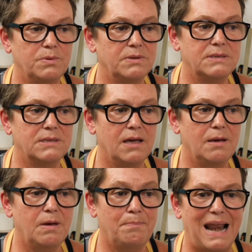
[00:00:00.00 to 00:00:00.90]
was
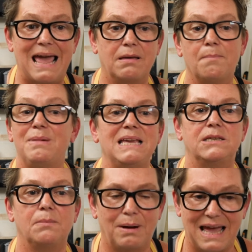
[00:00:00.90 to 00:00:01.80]
a
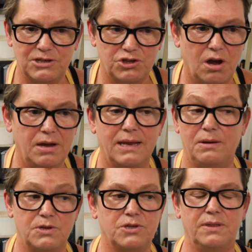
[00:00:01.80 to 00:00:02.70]
medium black shiny,
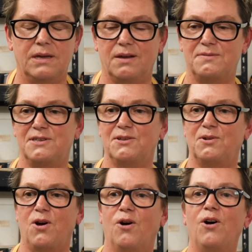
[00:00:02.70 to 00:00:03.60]
which I think I've still
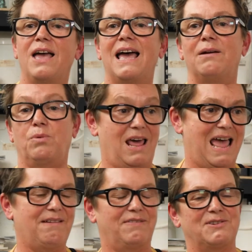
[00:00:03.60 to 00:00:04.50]
got. Well, I
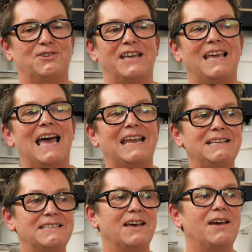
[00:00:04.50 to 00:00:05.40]
have actually,
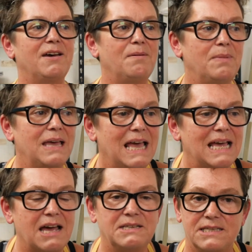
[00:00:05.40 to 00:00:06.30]
and
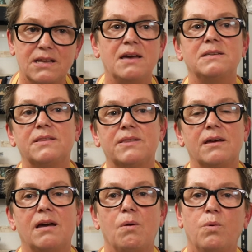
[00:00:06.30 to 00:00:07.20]
I decided
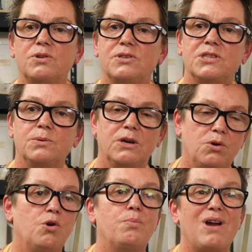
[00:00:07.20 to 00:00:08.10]
that I wanted to
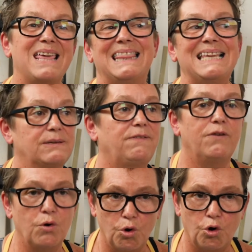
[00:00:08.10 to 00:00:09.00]
incorporate this
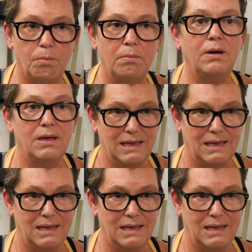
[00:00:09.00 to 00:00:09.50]
form